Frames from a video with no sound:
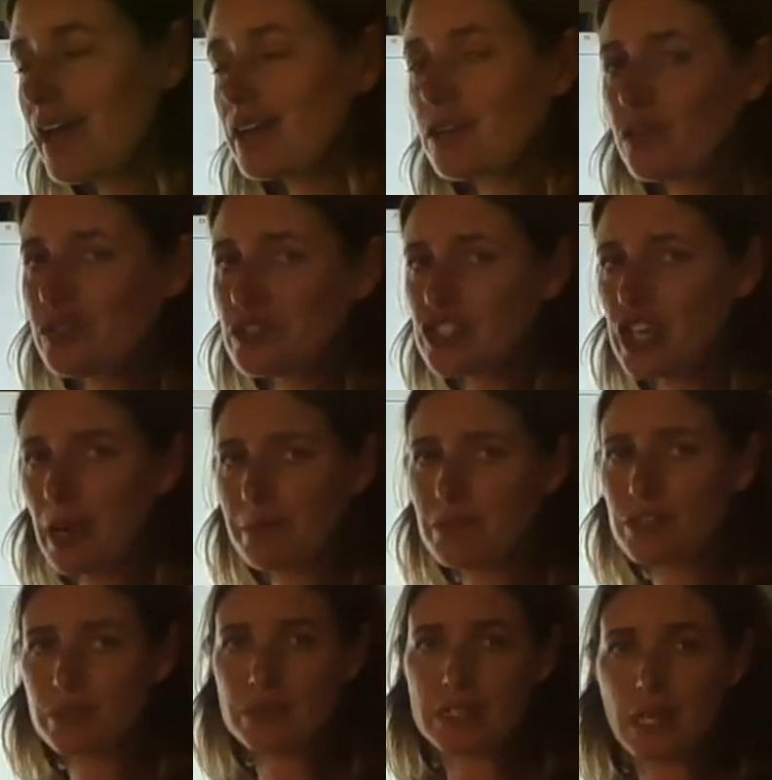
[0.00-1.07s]
I know
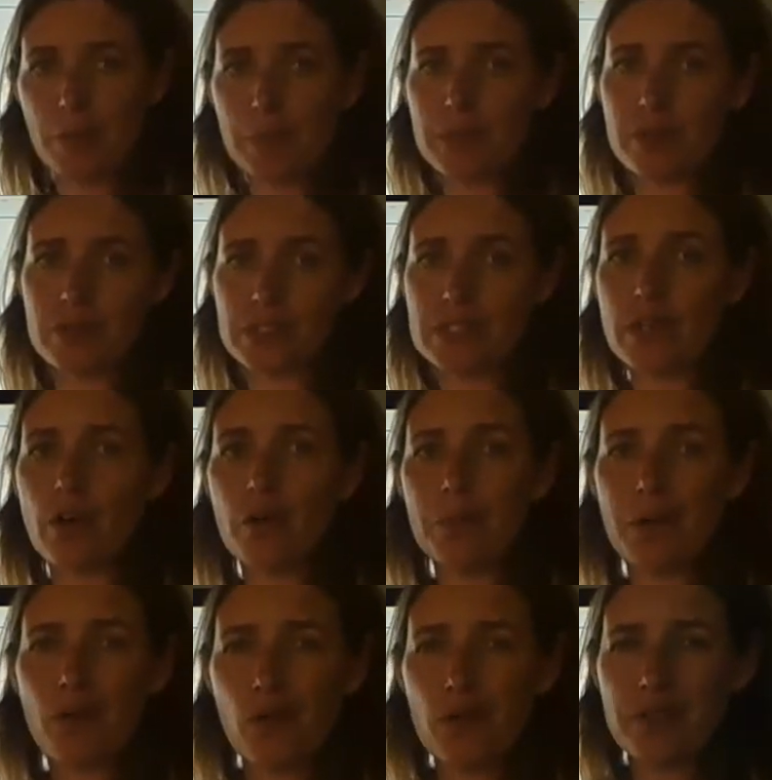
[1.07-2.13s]
geometry was a couple years ago,
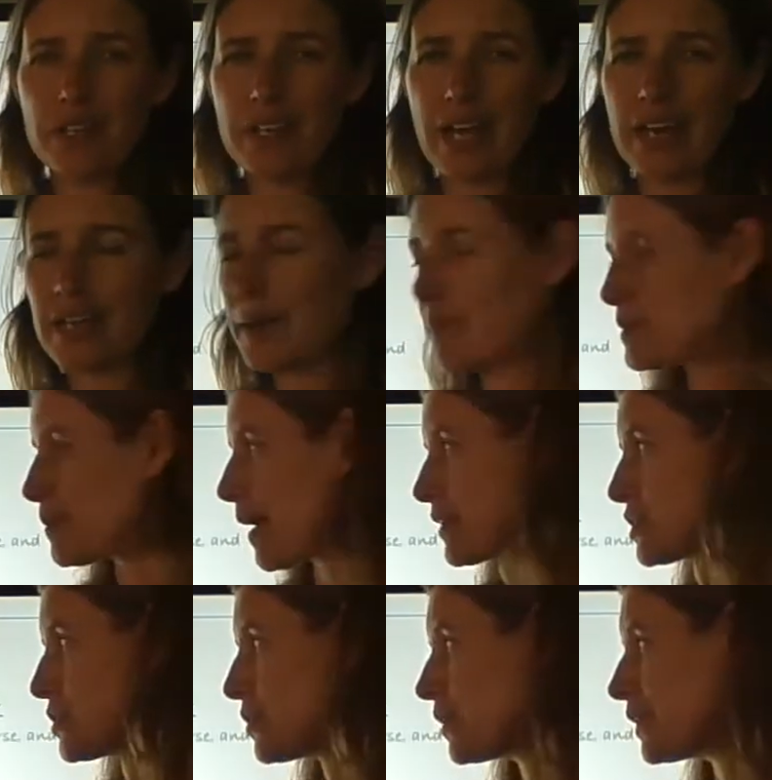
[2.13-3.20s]
but hopefully it kind of comes
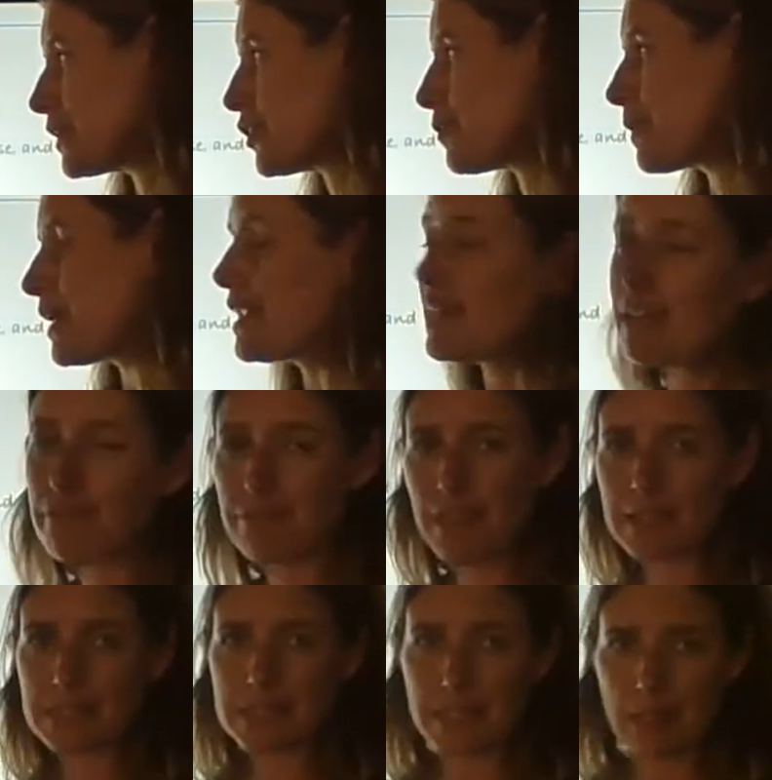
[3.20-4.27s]
back to you a little bit.
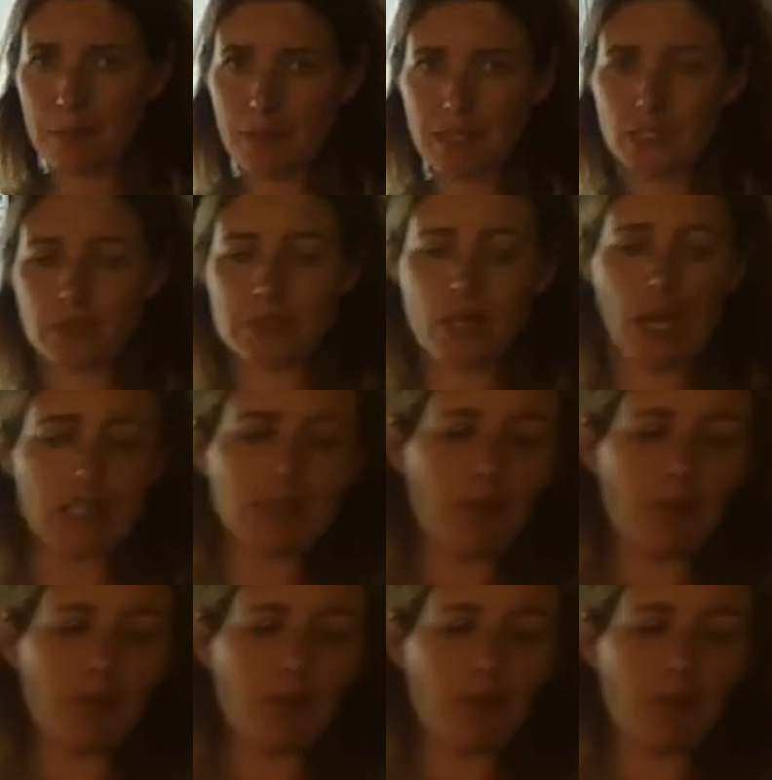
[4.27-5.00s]
If-then statements we talked